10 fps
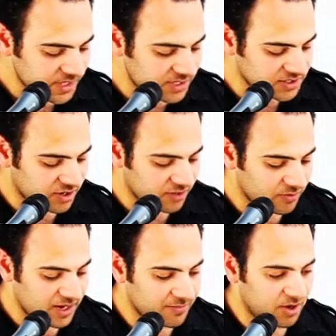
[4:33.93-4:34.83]
So
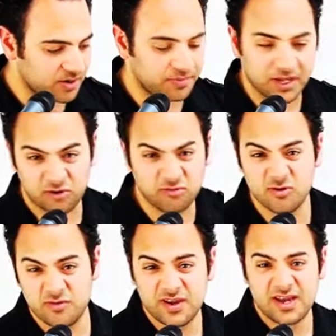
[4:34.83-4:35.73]
I'm going to play a
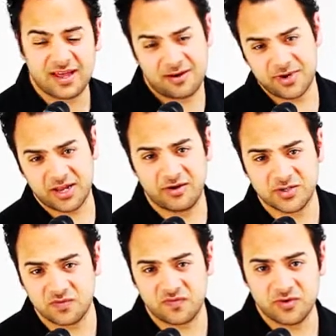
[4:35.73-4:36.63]
groove, and I'm going to go
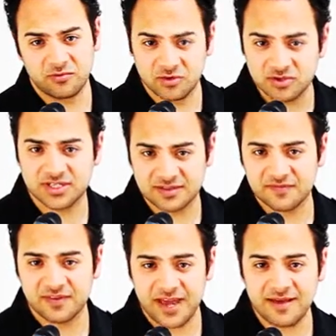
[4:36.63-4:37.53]
into a fill using the
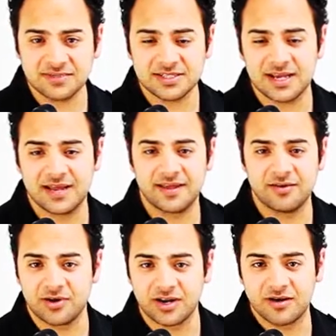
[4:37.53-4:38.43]
flams, and then
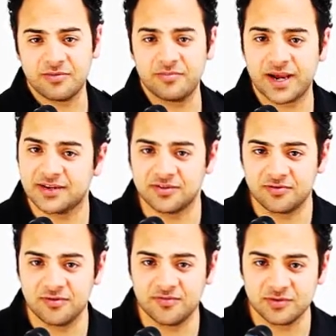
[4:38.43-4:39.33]
I'm going to go back into the
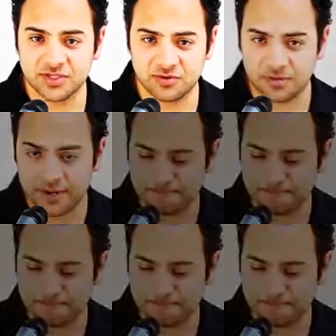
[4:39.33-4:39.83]
groove. You'll see what I mean.